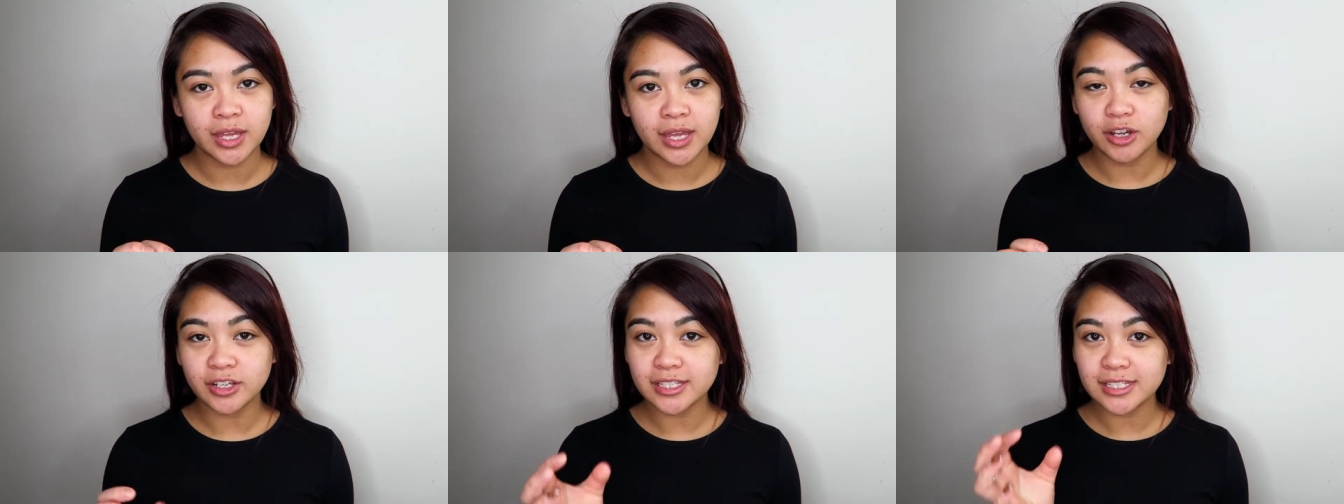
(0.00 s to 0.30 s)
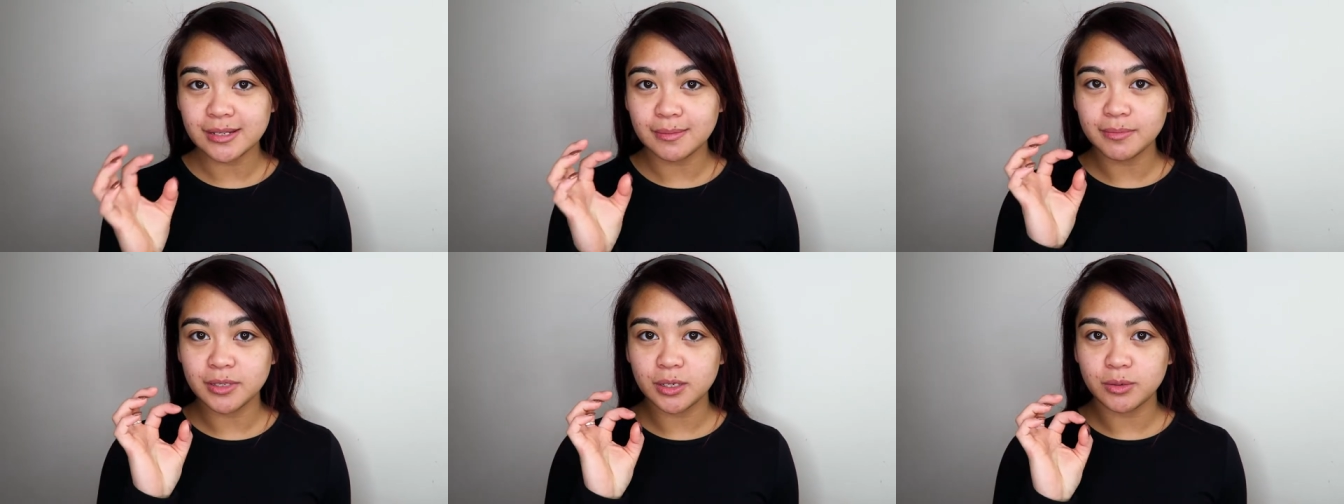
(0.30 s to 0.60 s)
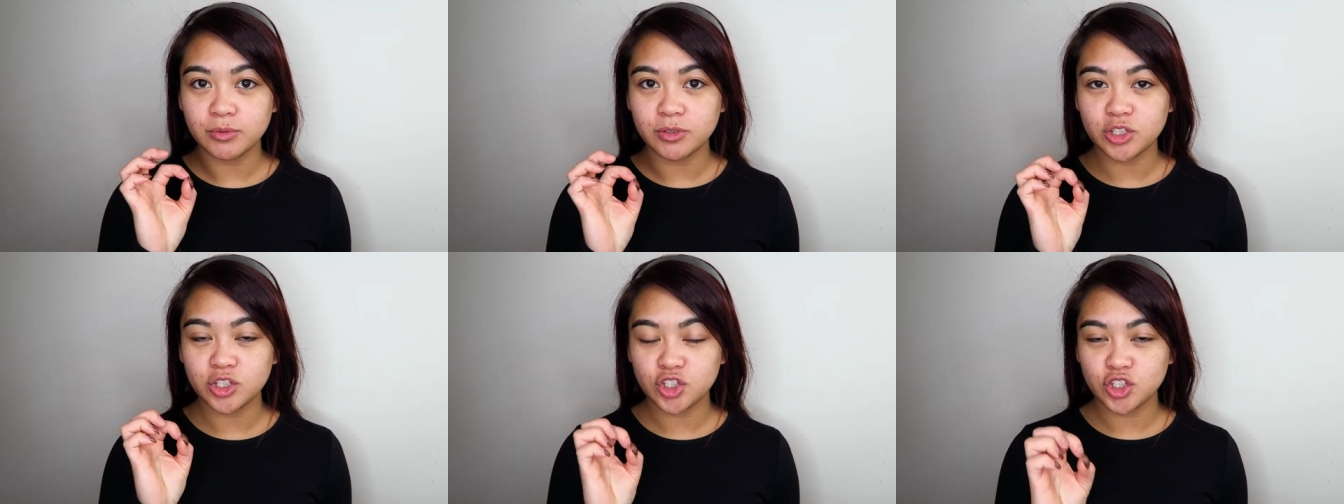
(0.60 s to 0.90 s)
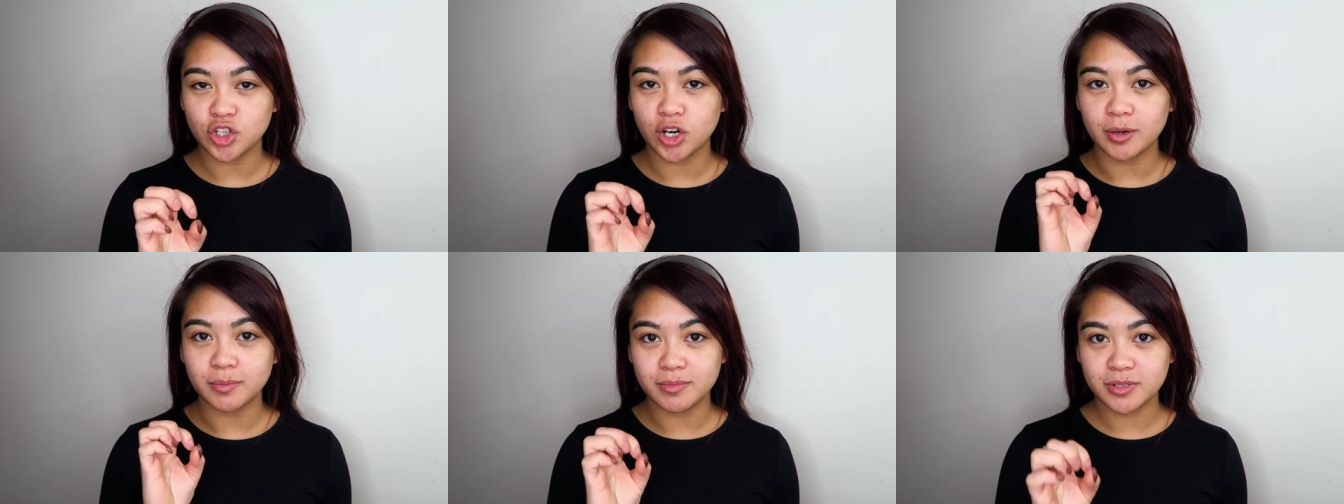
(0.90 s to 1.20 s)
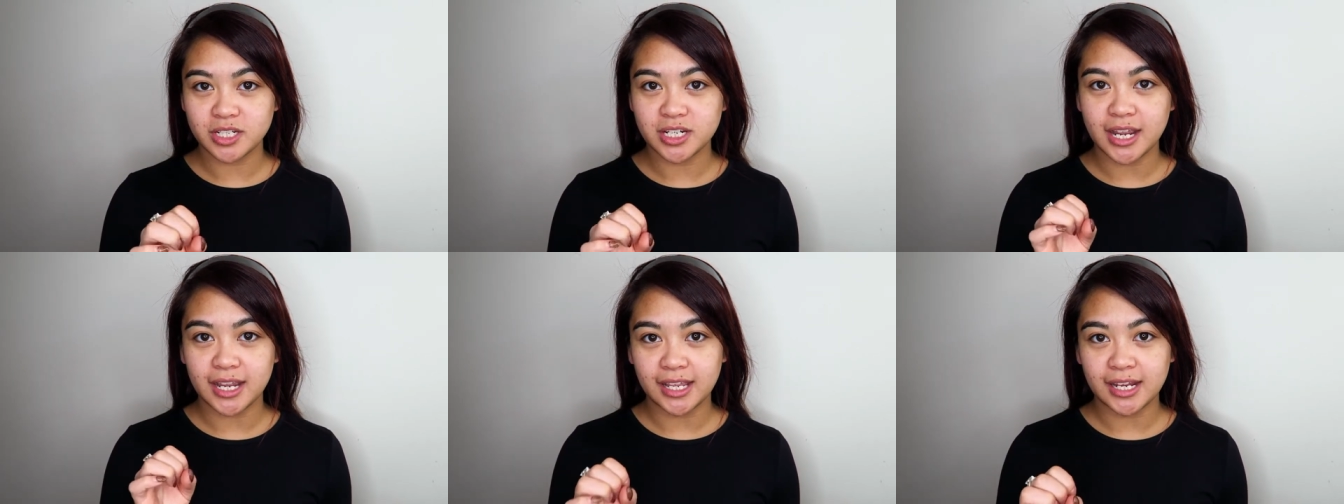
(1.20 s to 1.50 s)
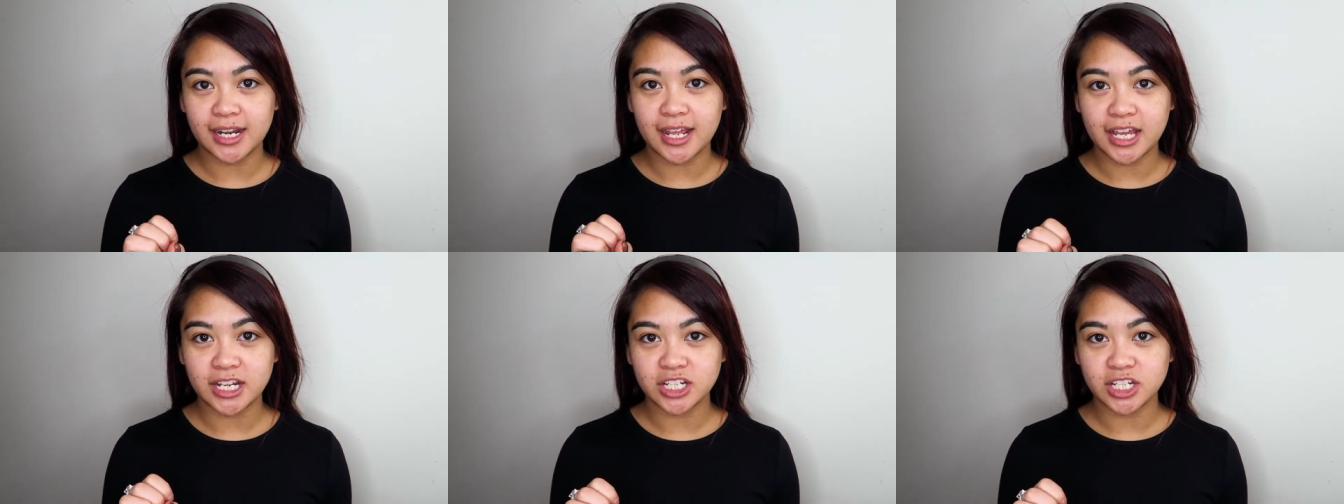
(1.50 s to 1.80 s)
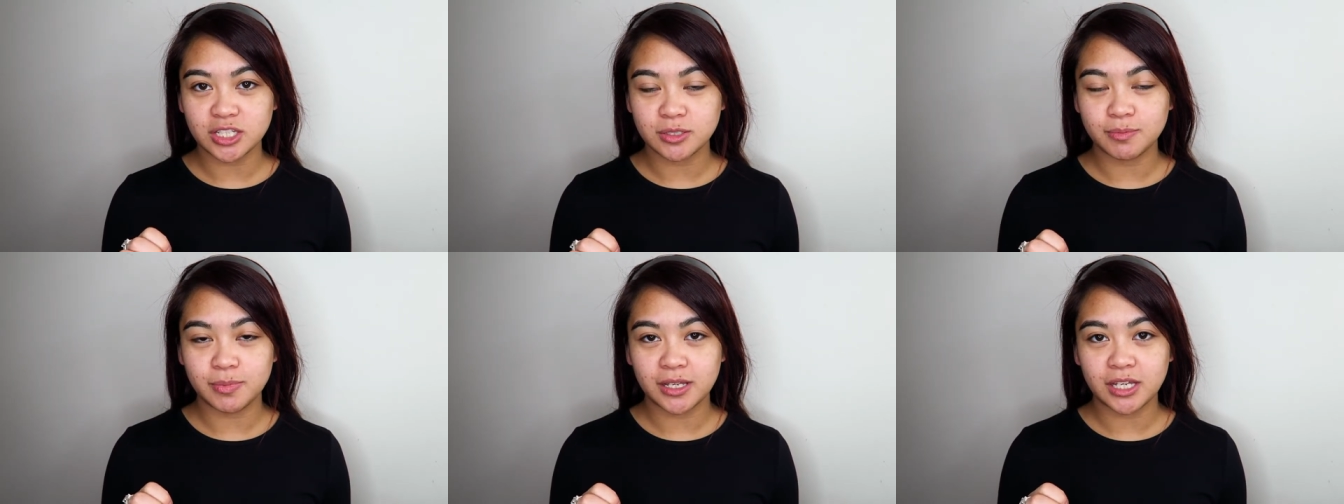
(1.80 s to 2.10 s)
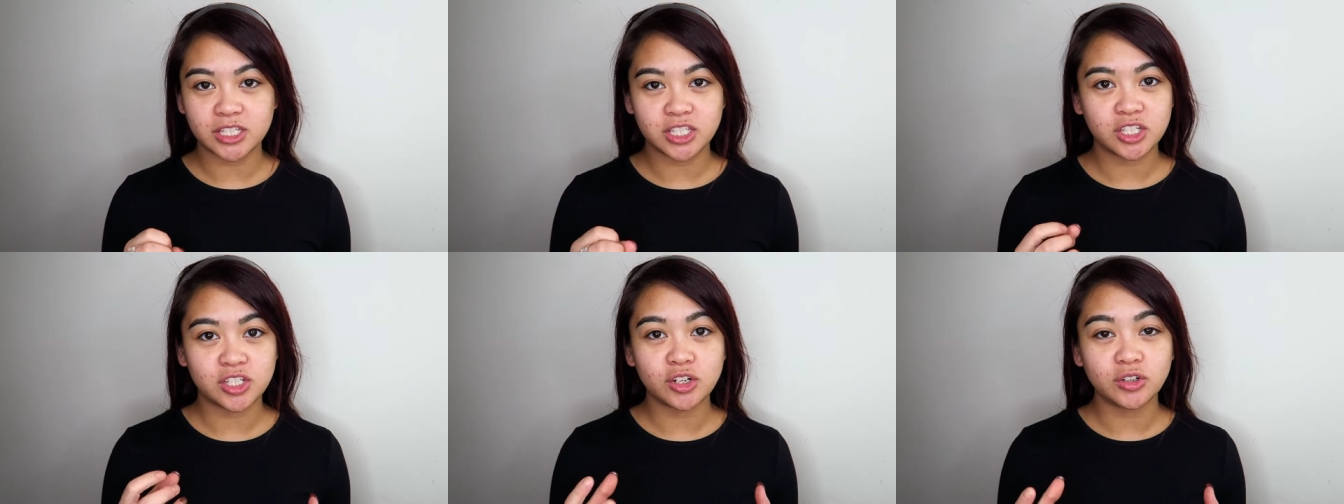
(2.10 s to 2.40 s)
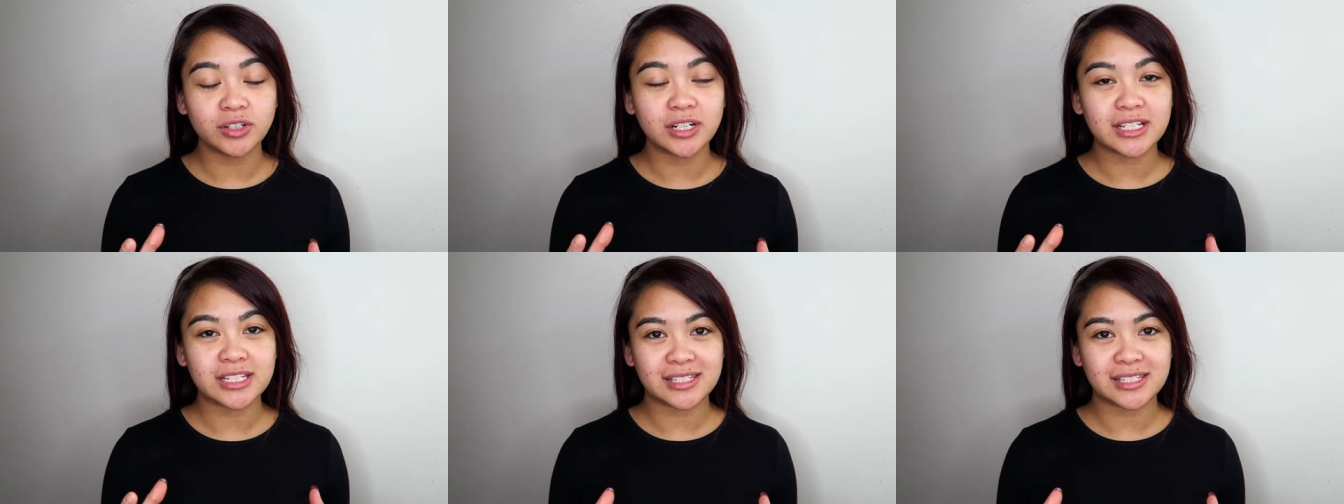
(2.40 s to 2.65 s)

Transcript: not something with sharp jagged edges because you don't